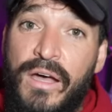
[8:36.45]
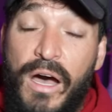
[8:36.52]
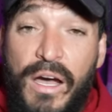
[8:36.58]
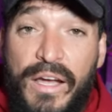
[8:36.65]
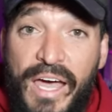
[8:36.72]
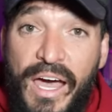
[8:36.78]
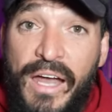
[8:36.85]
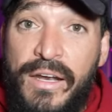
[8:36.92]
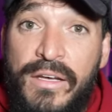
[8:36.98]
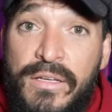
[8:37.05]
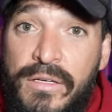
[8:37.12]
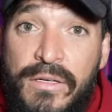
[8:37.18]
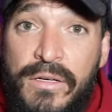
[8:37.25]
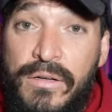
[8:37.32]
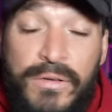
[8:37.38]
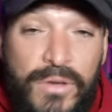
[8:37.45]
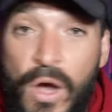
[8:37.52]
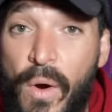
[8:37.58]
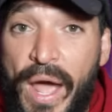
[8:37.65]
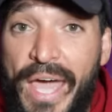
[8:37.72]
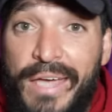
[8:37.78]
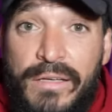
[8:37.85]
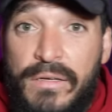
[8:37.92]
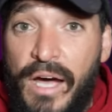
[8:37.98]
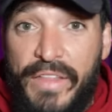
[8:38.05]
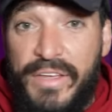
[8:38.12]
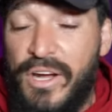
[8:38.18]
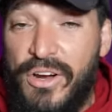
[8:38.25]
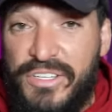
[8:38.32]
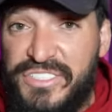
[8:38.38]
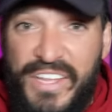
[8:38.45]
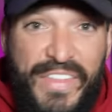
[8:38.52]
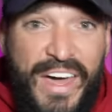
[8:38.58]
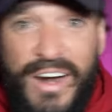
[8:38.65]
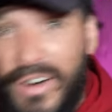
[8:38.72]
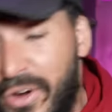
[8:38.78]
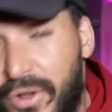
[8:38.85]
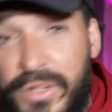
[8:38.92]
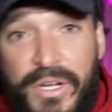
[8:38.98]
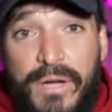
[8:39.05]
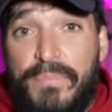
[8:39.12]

Again, no hate. I think I already said that earlier.